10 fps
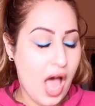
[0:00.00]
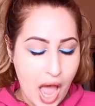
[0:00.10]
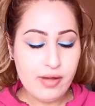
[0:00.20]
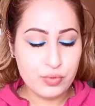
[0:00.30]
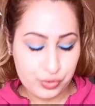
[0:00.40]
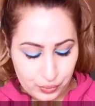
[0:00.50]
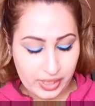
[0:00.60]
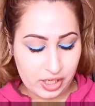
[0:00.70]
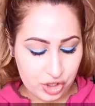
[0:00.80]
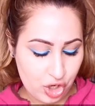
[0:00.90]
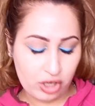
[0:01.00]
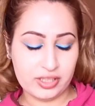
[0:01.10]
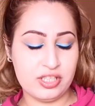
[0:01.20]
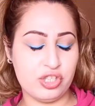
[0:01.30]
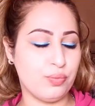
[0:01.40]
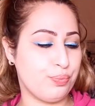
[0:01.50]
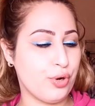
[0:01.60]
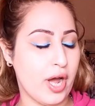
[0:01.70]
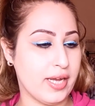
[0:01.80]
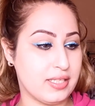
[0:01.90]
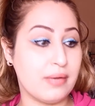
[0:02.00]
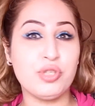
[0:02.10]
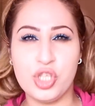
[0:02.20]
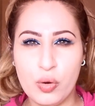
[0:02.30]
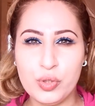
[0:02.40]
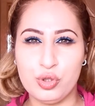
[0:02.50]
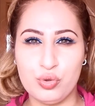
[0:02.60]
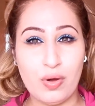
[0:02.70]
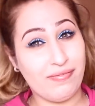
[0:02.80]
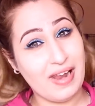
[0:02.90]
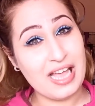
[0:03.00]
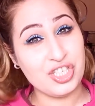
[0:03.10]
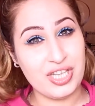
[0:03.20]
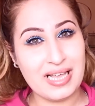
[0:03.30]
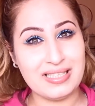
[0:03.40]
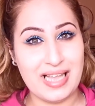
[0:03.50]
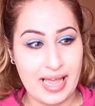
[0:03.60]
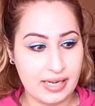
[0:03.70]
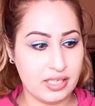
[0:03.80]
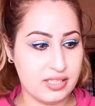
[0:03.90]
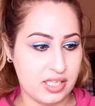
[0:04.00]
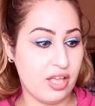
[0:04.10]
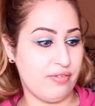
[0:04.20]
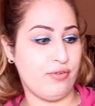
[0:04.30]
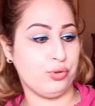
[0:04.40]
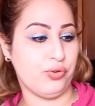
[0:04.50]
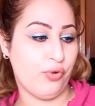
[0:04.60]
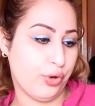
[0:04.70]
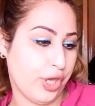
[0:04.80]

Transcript: I was really shocked and surprised. I'm just going to do a flash test and insert the photo for